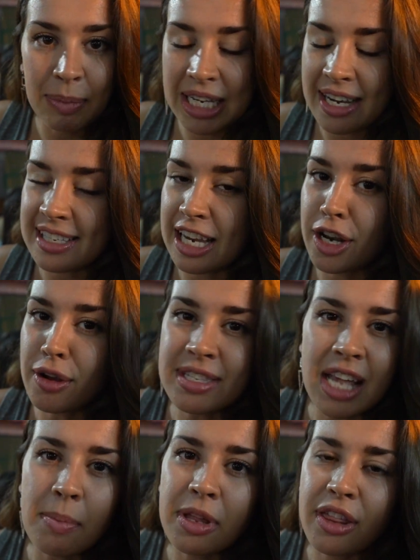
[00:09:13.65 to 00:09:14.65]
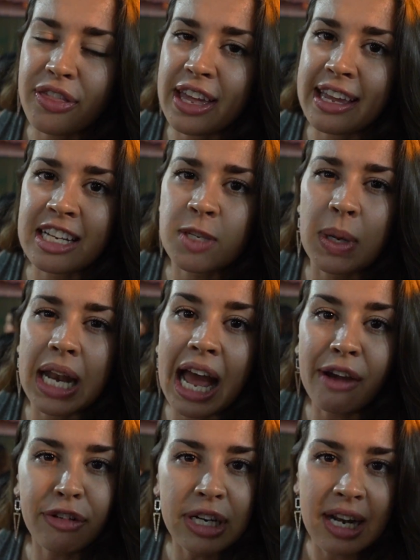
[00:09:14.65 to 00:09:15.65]
because I know some of the things, but
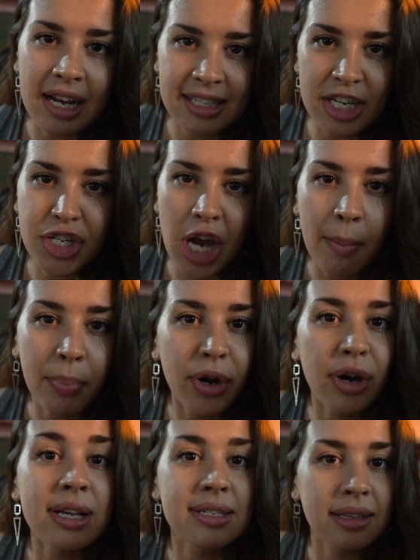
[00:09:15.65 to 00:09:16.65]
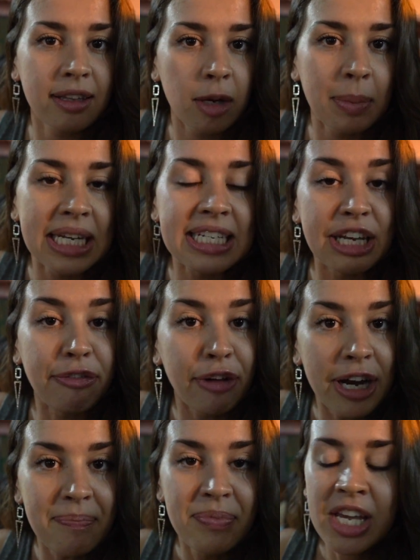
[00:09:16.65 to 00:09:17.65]
every nasi campur is a little bit
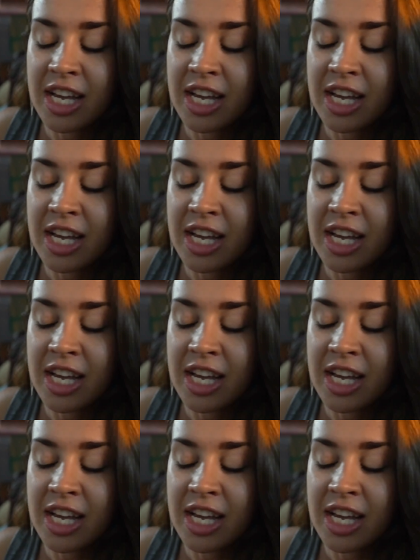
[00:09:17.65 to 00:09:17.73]
different,